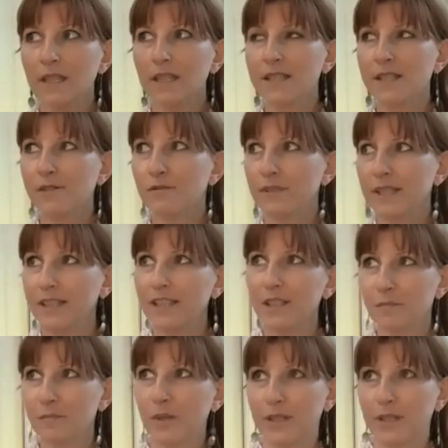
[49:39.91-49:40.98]
it's really
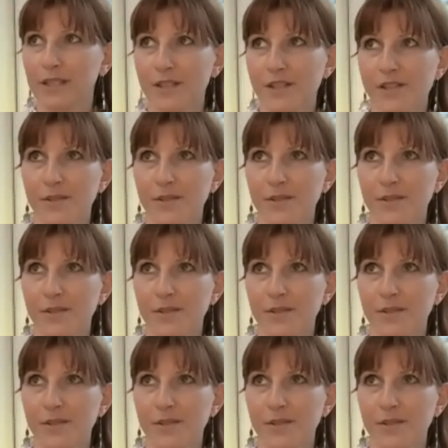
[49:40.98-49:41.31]
important